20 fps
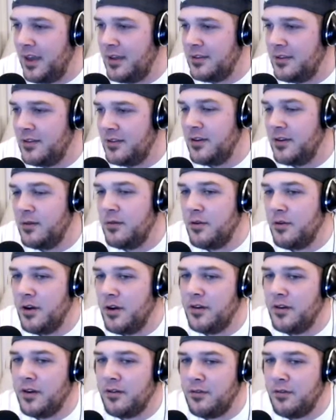don't get me
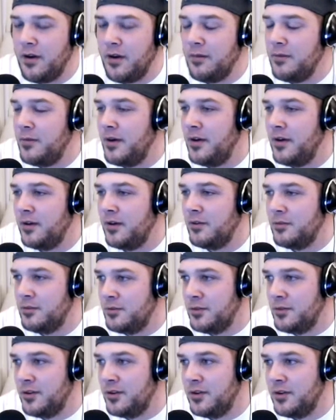wrong, like Rami Malek
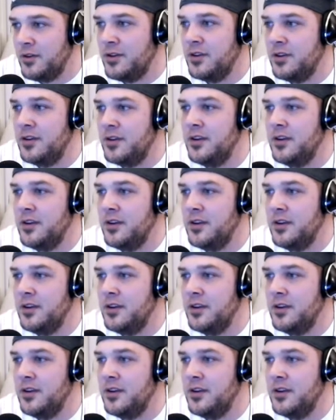was really good.